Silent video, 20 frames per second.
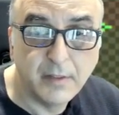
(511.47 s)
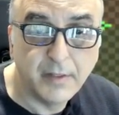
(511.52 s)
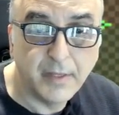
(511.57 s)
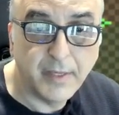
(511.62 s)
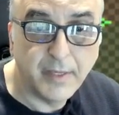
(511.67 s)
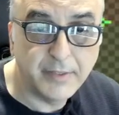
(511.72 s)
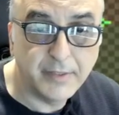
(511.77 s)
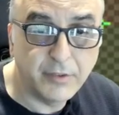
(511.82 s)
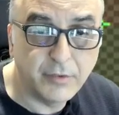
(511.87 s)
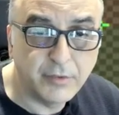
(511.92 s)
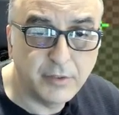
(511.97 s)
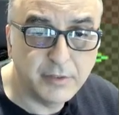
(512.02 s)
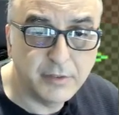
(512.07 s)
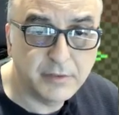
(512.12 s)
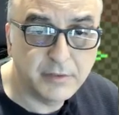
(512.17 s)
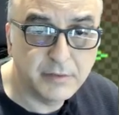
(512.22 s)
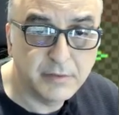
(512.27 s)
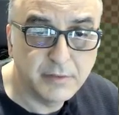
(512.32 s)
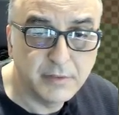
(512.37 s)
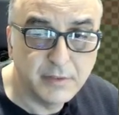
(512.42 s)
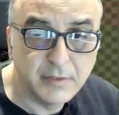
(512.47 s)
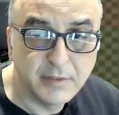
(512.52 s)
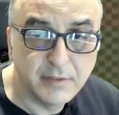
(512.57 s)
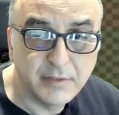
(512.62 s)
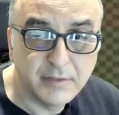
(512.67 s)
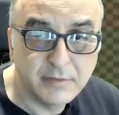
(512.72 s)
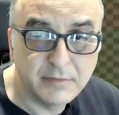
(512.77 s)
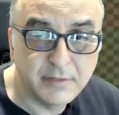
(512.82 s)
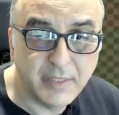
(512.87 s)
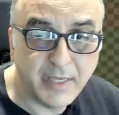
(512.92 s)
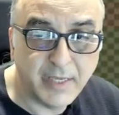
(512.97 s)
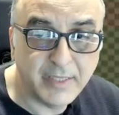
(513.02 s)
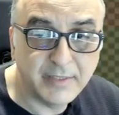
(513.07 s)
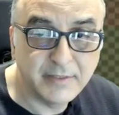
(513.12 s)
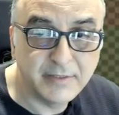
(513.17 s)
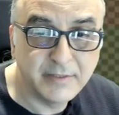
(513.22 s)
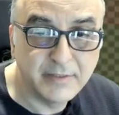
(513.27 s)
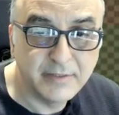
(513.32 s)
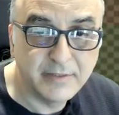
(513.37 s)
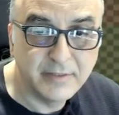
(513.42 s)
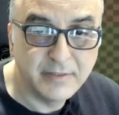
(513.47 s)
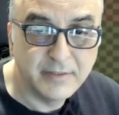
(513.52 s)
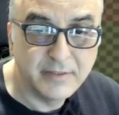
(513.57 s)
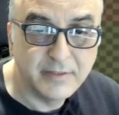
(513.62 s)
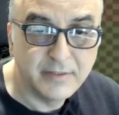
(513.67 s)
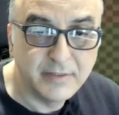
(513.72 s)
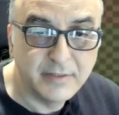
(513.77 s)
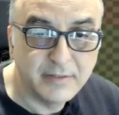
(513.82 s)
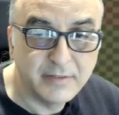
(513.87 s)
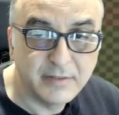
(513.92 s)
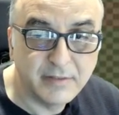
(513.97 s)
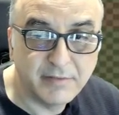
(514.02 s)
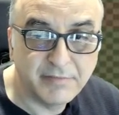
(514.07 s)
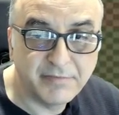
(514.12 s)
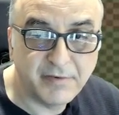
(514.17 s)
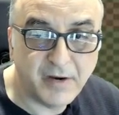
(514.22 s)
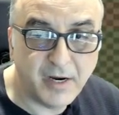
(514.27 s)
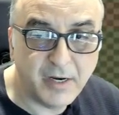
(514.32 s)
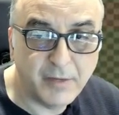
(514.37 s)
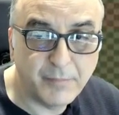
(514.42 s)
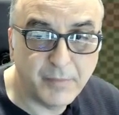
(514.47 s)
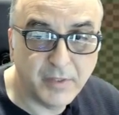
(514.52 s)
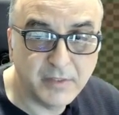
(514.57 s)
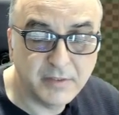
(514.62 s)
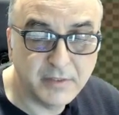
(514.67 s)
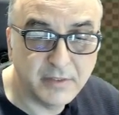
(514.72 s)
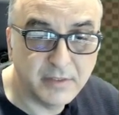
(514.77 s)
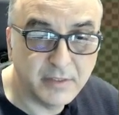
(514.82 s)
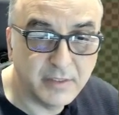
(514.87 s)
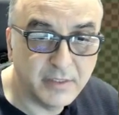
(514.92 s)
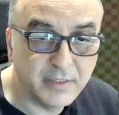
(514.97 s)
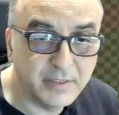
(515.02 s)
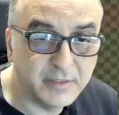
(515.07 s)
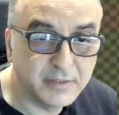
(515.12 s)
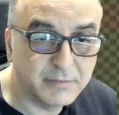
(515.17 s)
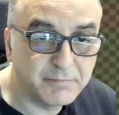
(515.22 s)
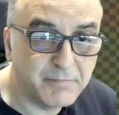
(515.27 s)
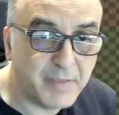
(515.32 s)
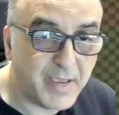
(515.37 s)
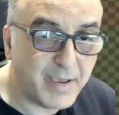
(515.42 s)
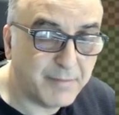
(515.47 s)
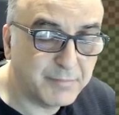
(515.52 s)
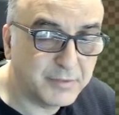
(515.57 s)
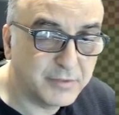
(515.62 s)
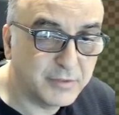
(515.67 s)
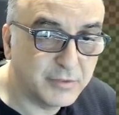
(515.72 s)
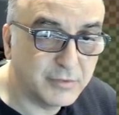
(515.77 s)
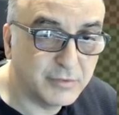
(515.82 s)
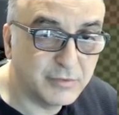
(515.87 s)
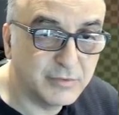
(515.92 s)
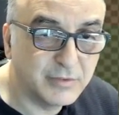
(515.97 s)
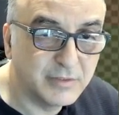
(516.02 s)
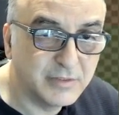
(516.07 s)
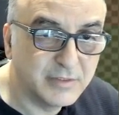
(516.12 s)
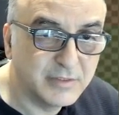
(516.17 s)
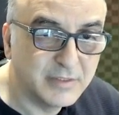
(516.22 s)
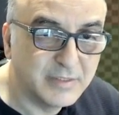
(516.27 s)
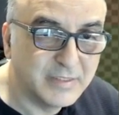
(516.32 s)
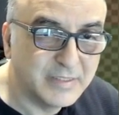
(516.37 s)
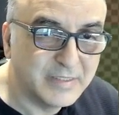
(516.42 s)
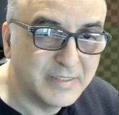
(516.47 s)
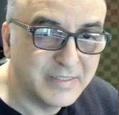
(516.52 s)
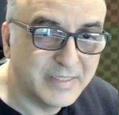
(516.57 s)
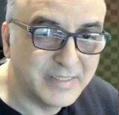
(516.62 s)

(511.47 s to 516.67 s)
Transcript: And notice that the fire button is mapped to the